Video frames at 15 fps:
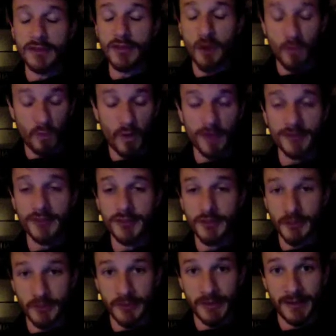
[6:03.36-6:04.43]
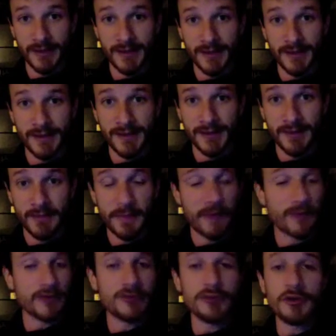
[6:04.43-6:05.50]
don't want to do.
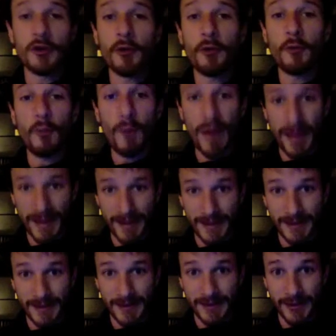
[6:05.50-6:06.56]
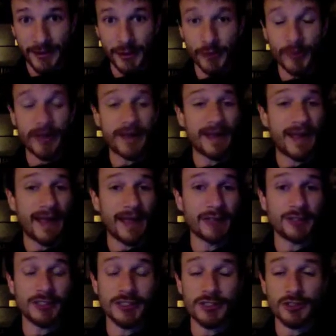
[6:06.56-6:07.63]
There is no way you can engage
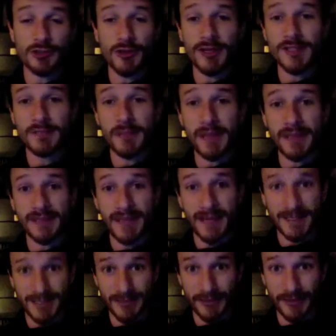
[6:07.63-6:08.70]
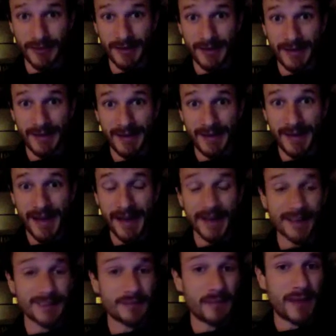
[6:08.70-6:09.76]
in a stress-based activity and
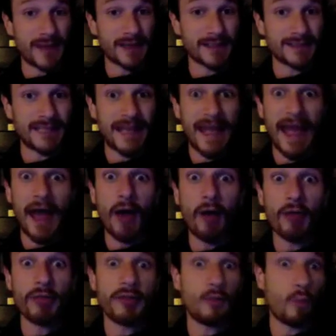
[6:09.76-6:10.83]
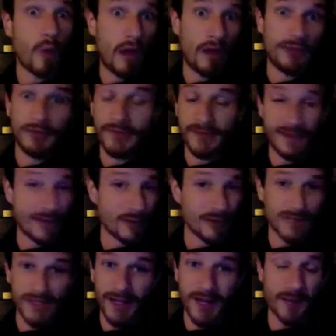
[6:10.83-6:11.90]
expect health and wealth in the years
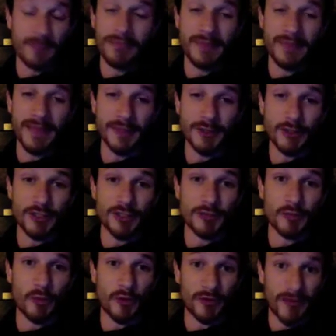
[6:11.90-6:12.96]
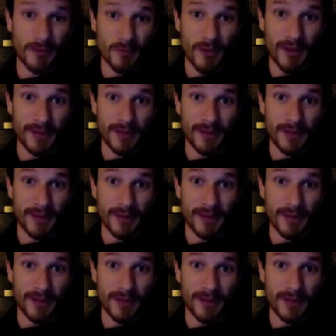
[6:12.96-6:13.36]
to come. It just doesn't work that way.